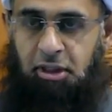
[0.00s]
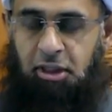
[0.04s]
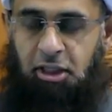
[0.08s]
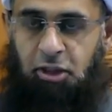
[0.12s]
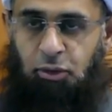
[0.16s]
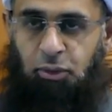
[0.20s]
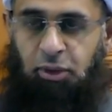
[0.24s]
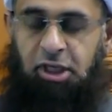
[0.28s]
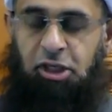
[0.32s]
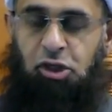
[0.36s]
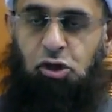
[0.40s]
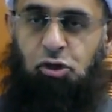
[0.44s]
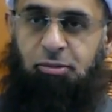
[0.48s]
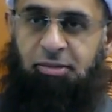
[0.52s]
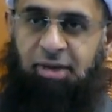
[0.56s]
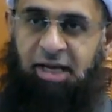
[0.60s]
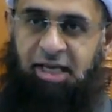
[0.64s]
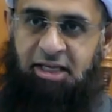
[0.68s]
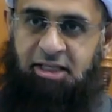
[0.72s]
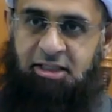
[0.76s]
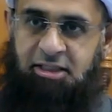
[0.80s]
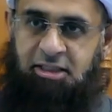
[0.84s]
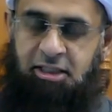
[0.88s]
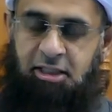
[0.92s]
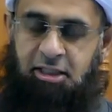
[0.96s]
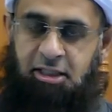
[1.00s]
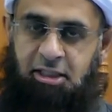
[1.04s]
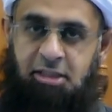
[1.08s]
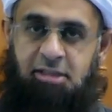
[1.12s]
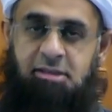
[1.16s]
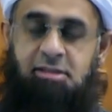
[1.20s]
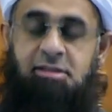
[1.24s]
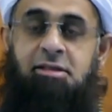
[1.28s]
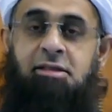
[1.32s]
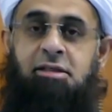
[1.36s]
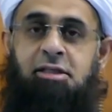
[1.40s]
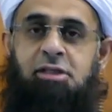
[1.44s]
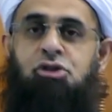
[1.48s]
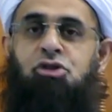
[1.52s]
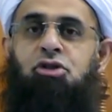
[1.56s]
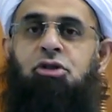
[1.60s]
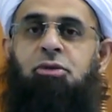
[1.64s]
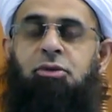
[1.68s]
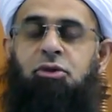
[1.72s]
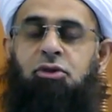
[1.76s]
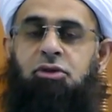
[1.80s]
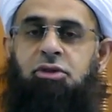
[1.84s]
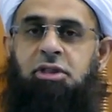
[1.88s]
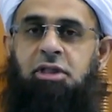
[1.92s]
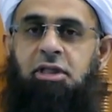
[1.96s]
the way humanity is
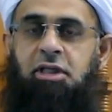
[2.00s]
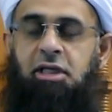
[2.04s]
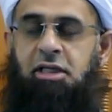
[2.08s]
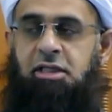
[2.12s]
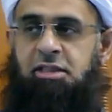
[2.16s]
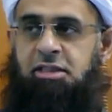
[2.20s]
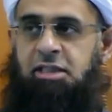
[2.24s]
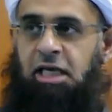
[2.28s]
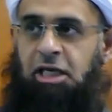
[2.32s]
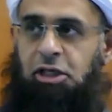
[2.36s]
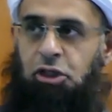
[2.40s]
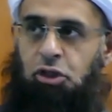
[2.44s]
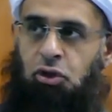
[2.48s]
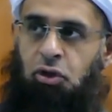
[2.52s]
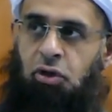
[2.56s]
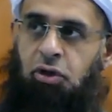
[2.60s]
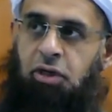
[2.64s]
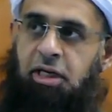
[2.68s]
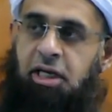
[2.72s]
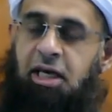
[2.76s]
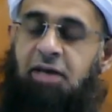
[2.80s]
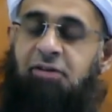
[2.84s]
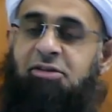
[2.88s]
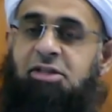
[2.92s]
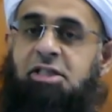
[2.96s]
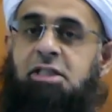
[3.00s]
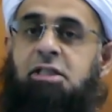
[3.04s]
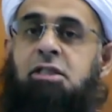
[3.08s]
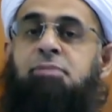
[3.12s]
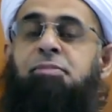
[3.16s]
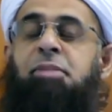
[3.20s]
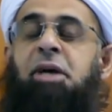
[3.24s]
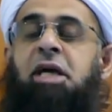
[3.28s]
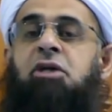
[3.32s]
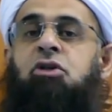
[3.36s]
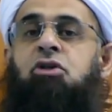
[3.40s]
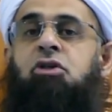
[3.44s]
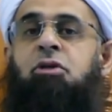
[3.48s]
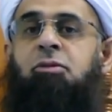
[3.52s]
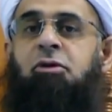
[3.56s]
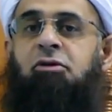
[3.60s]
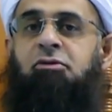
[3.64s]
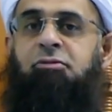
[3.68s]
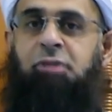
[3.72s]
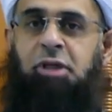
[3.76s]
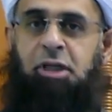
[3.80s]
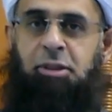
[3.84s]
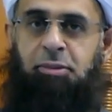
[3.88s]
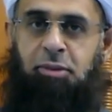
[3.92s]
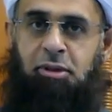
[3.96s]
distributed, is that you're going to have a spectrum
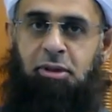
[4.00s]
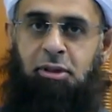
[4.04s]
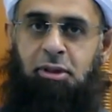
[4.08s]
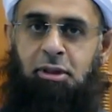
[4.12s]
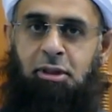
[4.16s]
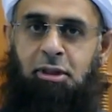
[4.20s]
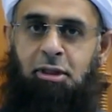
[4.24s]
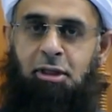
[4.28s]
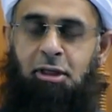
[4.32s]
of people.